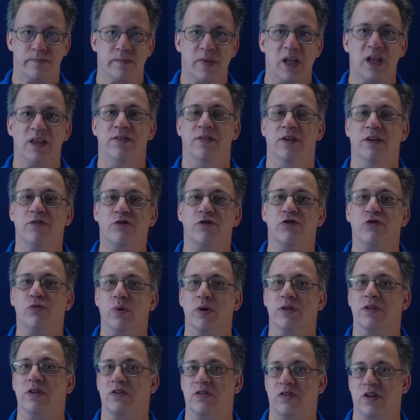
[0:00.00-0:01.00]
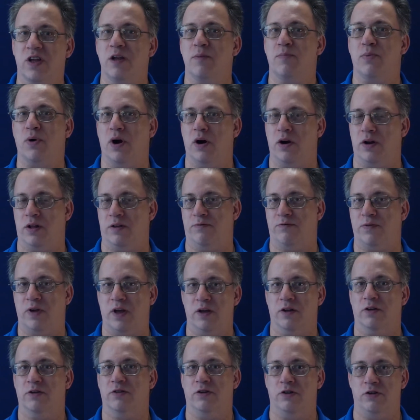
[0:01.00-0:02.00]
This is what the Tea Party
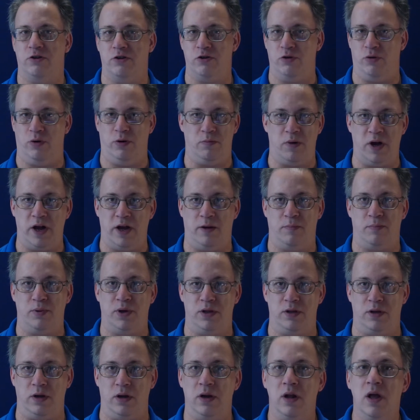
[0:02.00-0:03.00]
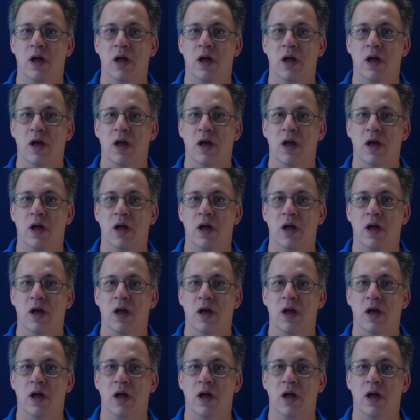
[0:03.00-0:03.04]
failed to do, in my opinion.